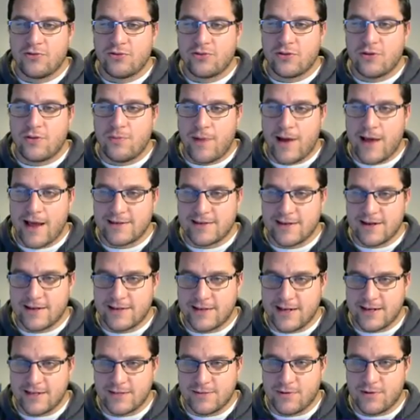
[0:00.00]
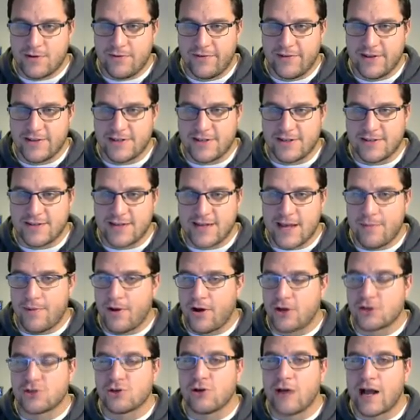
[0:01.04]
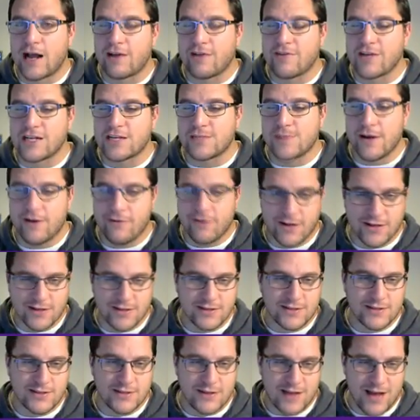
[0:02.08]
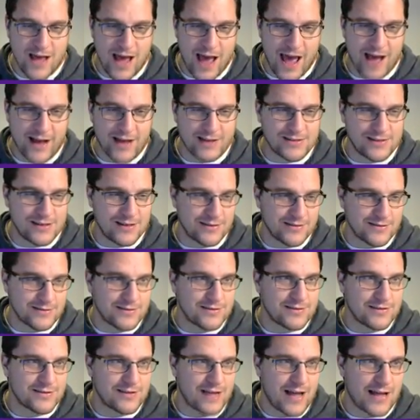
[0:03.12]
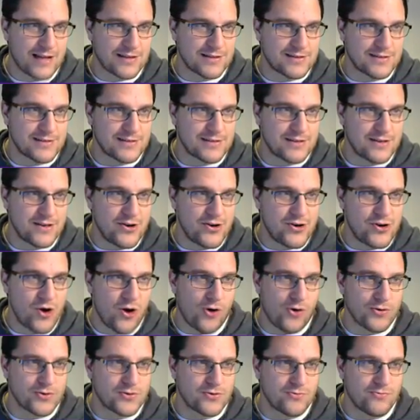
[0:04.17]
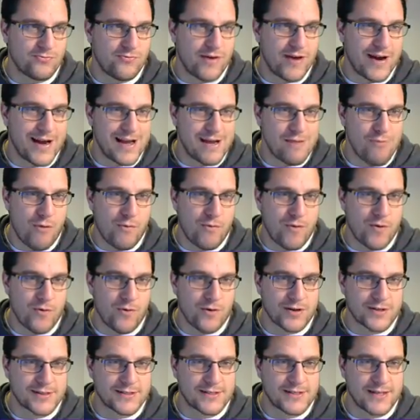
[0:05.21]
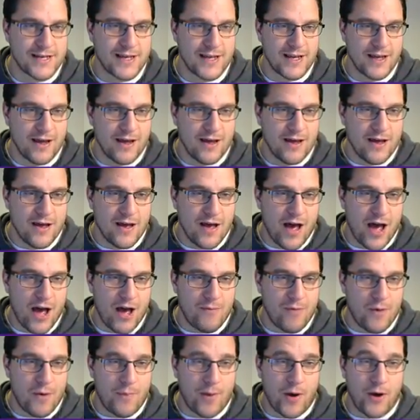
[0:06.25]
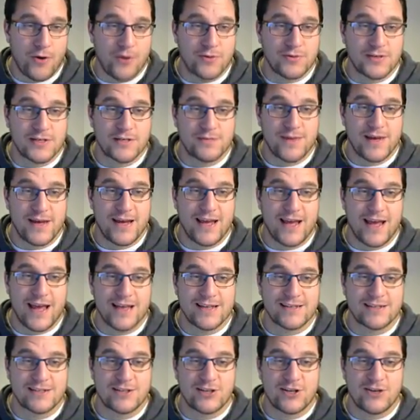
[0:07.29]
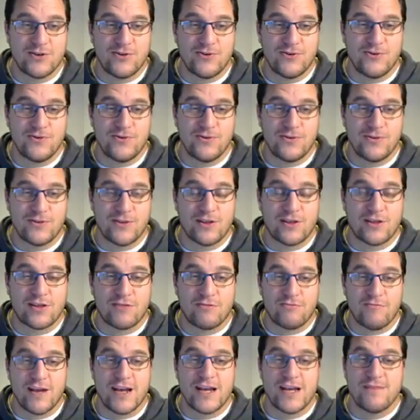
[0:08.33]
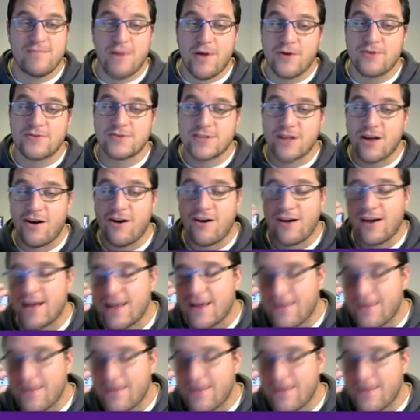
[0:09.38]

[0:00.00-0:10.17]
The players are going to take some convincing to get past your lack of experience excellent. That's not really what we want to see. Um, opposes me is two, the three most highly